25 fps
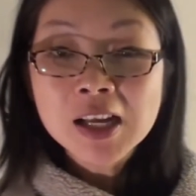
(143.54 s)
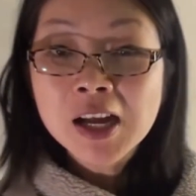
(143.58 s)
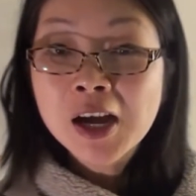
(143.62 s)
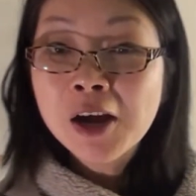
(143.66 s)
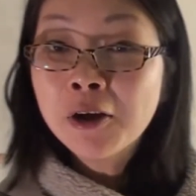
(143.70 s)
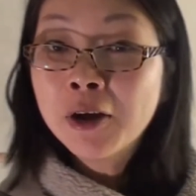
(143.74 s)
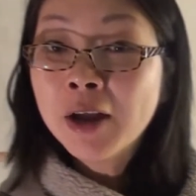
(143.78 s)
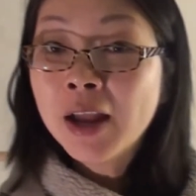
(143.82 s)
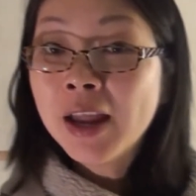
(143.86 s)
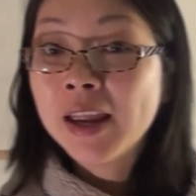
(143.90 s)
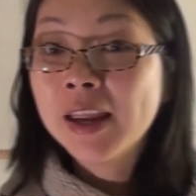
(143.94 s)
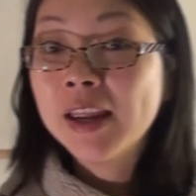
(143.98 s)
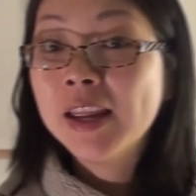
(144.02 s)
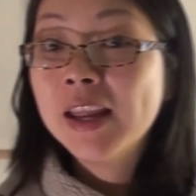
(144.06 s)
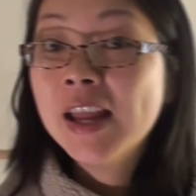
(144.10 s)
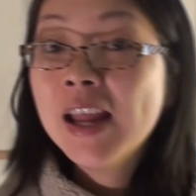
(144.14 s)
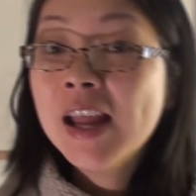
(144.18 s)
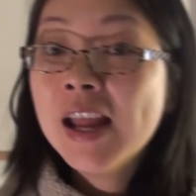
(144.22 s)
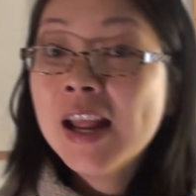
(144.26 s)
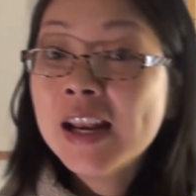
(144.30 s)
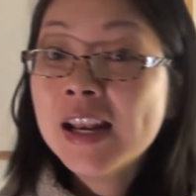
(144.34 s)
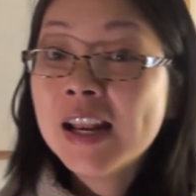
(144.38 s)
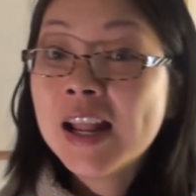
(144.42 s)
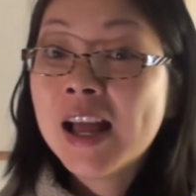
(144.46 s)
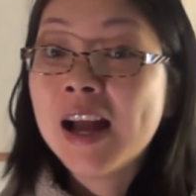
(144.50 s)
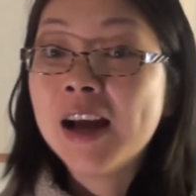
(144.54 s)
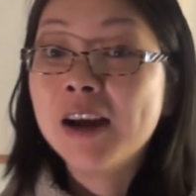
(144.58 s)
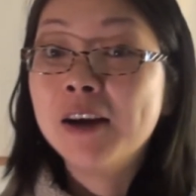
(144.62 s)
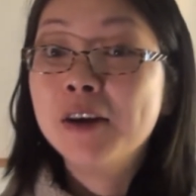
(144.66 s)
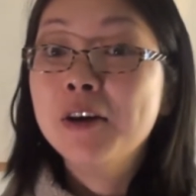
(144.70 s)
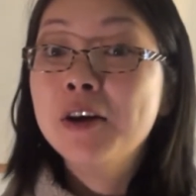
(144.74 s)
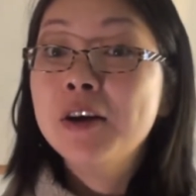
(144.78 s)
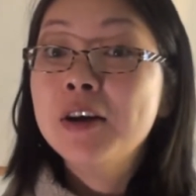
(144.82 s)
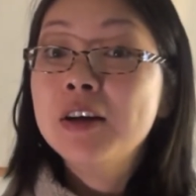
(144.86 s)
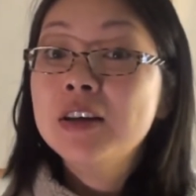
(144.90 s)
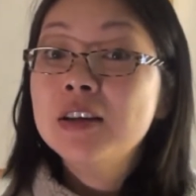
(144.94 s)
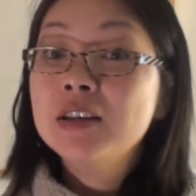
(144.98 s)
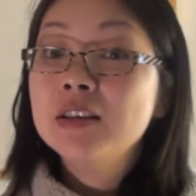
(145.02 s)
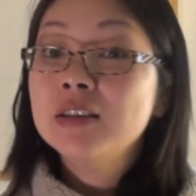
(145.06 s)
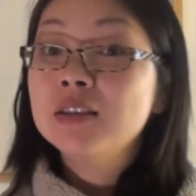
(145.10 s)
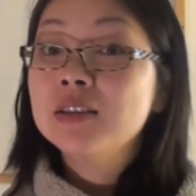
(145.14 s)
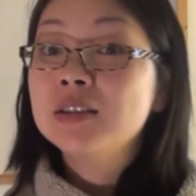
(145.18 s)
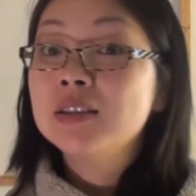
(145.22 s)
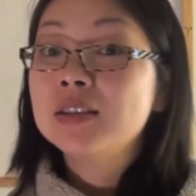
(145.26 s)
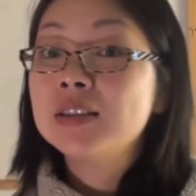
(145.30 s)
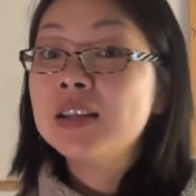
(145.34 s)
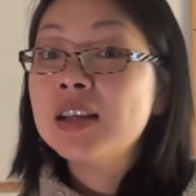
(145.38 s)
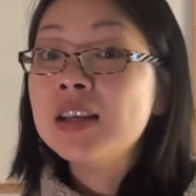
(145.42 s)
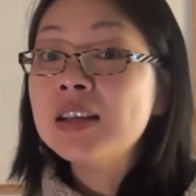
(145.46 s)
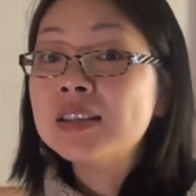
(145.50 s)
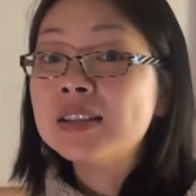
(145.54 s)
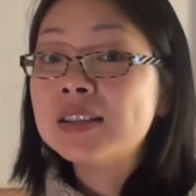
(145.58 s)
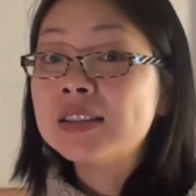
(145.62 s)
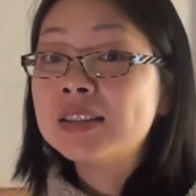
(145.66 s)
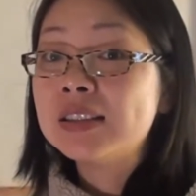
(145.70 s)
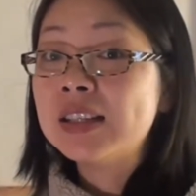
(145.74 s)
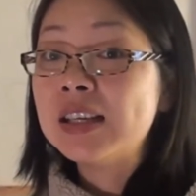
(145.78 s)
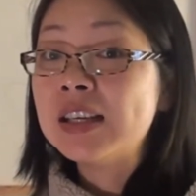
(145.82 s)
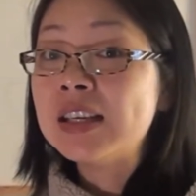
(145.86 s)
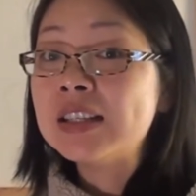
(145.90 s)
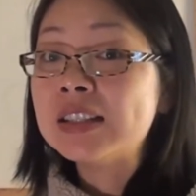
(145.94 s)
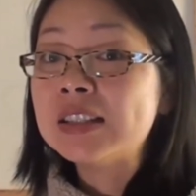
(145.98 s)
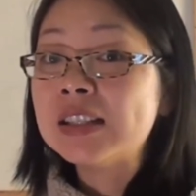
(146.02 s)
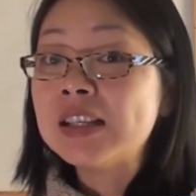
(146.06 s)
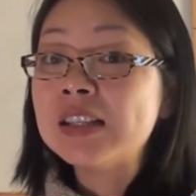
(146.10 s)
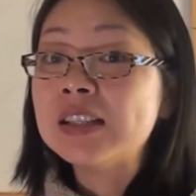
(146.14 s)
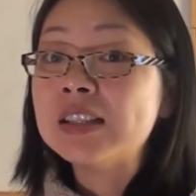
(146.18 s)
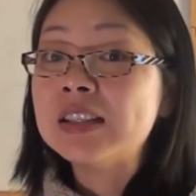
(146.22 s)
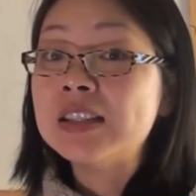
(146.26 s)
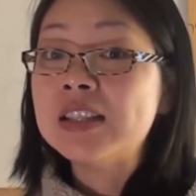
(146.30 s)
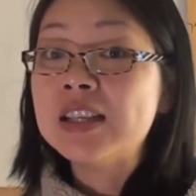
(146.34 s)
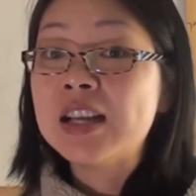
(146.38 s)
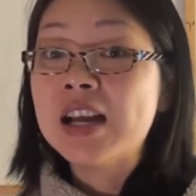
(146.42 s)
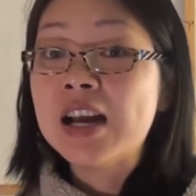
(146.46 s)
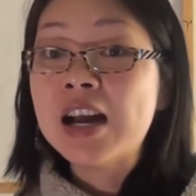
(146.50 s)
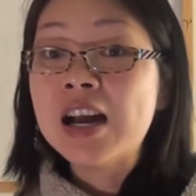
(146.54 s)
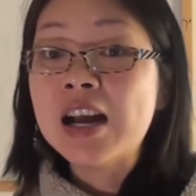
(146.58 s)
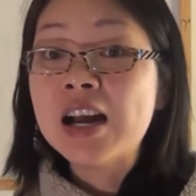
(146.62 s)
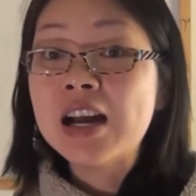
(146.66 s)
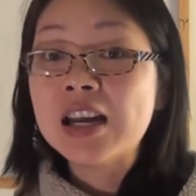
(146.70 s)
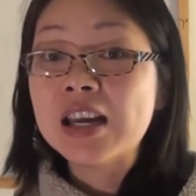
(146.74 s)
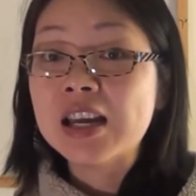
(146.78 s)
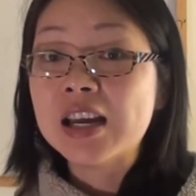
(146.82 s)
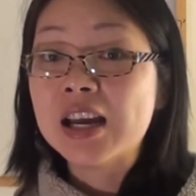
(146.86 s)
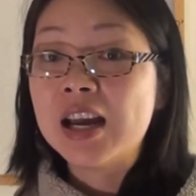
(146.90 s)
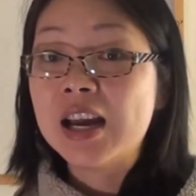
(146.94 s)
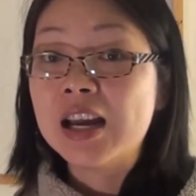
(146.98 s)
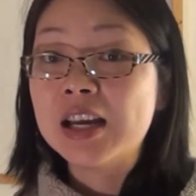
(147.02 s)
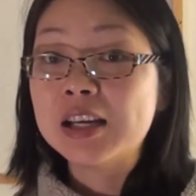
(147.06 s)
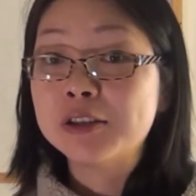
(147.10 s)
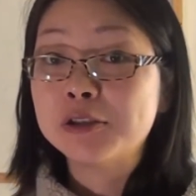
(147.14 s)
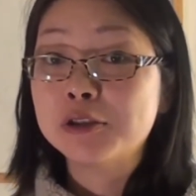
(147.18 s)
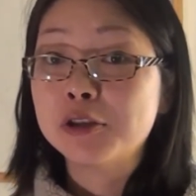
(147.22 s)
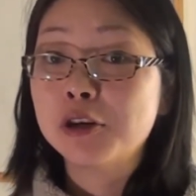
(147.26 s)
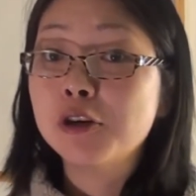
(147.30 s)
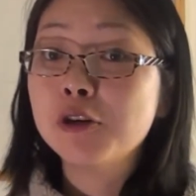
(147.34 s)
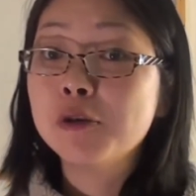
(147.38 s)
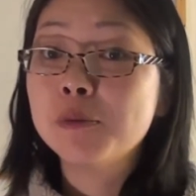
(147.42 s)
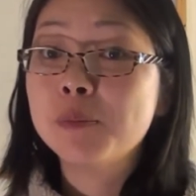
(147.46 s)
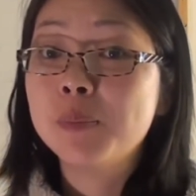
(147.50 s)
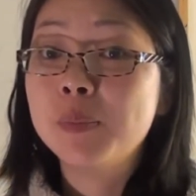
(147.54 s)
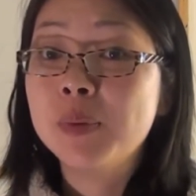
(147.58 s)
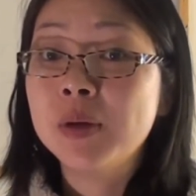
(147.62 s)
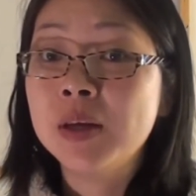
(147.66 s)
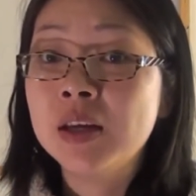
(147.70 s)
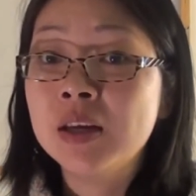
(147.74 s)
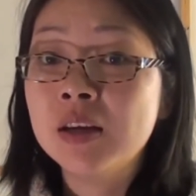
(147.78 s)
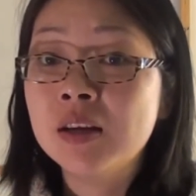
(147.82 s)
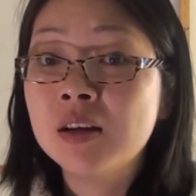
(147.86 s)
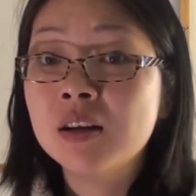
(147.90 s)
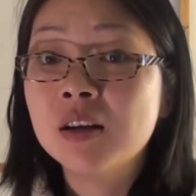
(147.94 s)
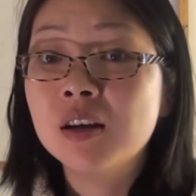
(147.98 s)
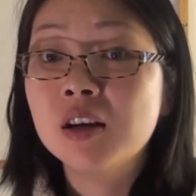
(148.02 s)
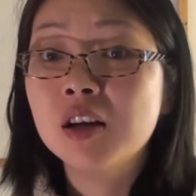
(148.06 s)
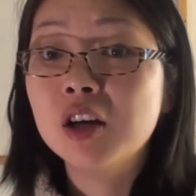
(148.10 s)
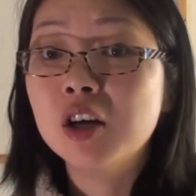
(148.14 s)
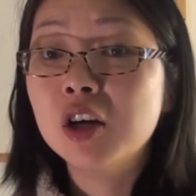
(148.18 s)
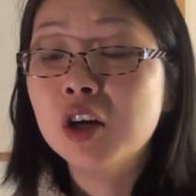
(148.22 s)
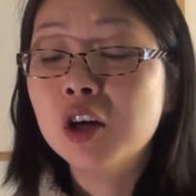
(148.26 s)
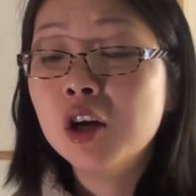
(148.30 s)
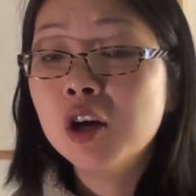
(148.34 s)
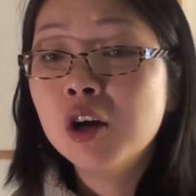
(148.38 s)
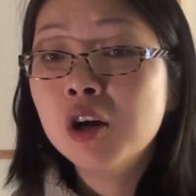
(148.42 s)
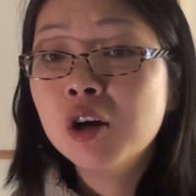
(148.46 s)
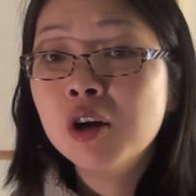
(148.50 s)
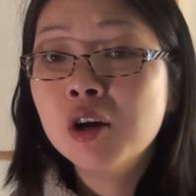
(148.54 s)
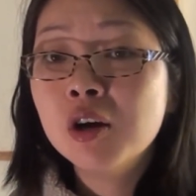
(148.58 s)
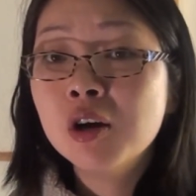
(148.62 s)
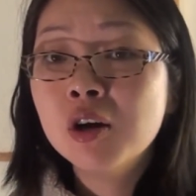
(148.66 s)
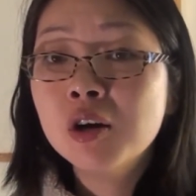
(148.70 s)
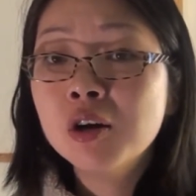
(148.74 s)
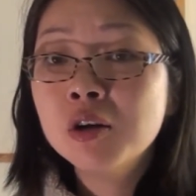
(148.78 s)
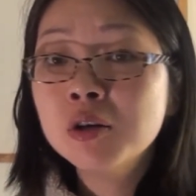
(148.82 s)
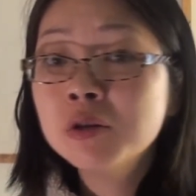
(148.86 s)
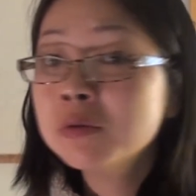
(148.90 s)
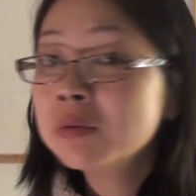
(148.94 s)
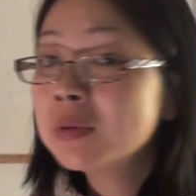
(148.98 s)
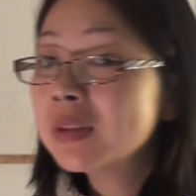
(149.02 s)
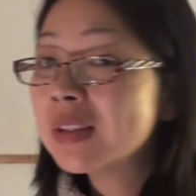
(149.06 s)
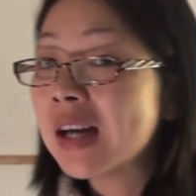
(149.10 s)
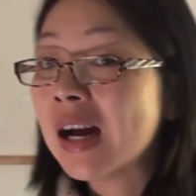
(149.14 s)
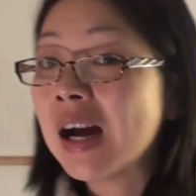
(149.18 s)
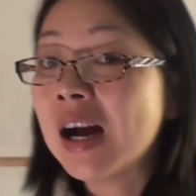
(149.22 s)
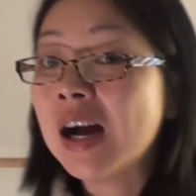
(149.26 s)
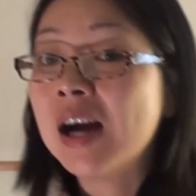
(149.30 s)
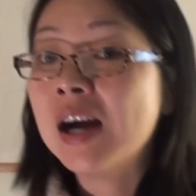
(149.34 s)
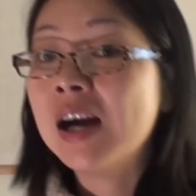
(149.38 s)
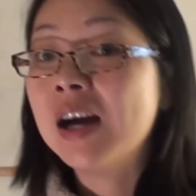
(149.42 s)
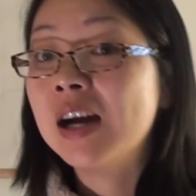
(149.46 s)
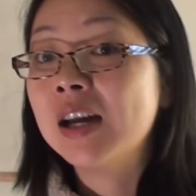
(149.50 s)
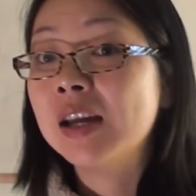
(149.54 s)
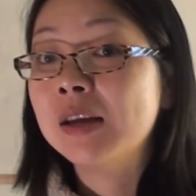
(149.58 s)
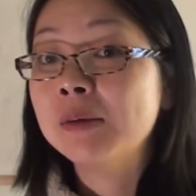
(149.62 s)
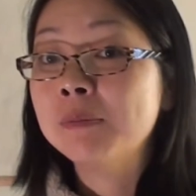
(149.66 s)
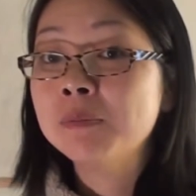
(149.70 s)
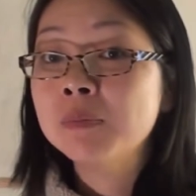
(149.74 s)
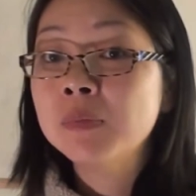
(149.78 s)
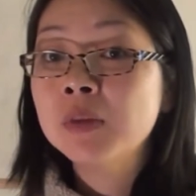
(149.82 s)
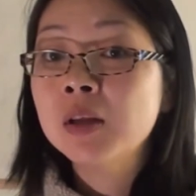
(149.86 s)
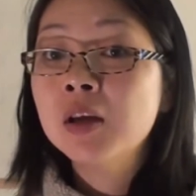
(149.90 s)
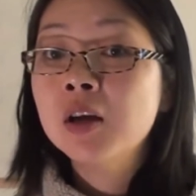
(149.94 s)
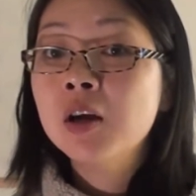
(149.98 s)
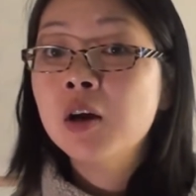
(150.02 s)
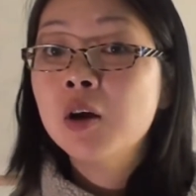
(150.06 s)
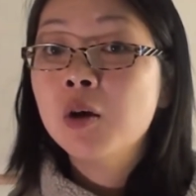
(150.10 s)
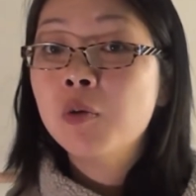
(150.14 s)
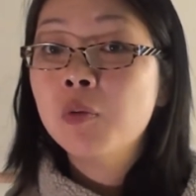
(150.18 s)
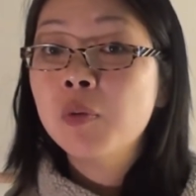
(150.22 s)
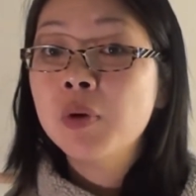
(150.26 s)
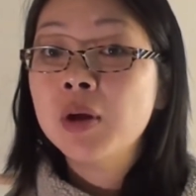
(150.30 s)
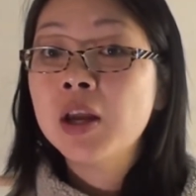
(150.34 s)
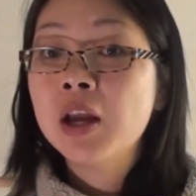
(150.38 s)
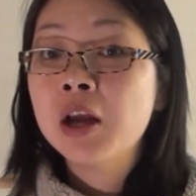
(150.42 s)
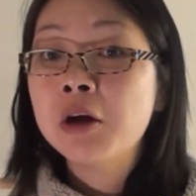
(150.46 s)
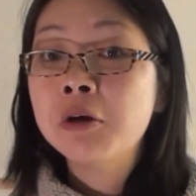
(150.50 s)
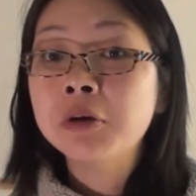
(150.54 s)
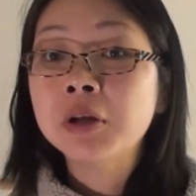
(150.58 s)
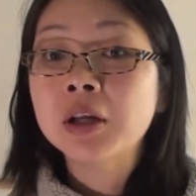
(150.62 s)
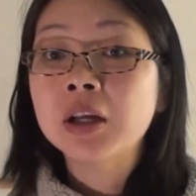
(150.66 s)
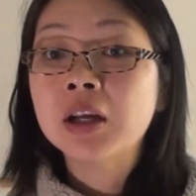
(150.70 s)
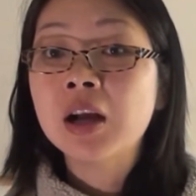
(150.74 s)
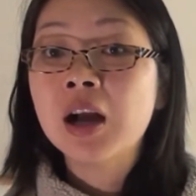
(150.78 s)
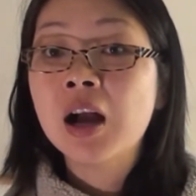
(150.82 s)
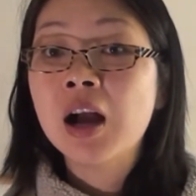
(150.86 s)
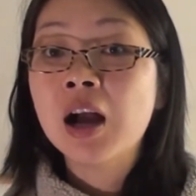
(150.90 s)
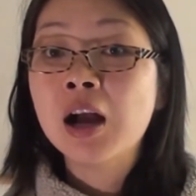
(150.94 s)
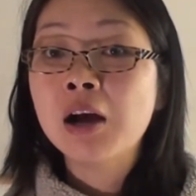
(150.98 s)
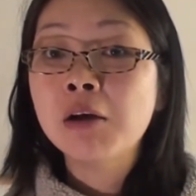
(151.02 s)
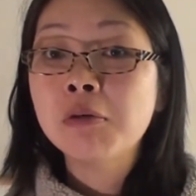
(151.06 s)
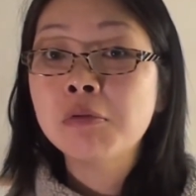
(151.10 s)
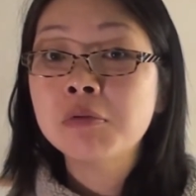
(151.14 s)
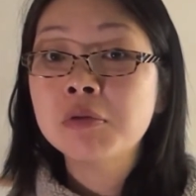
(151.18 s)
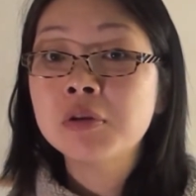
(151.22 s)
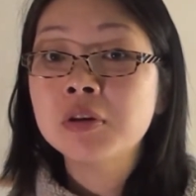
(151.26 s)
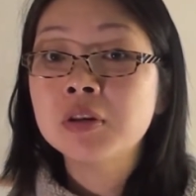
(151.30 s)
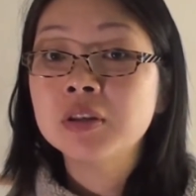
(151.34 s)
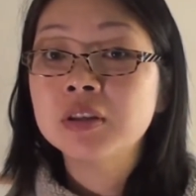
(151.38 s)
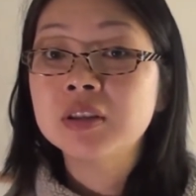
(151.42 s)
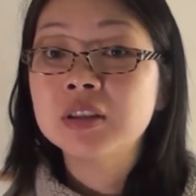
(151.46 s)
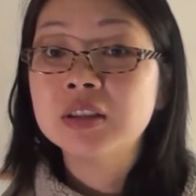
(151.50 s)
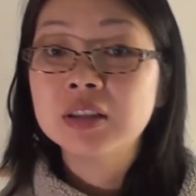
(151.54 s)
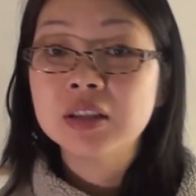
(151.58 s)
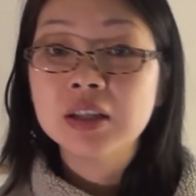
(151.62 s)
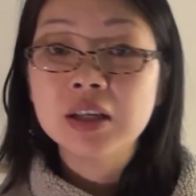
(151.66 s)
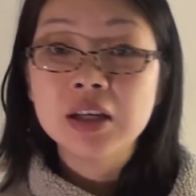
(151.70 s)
Okay, now, since season 9 has started being a long time, we have already covered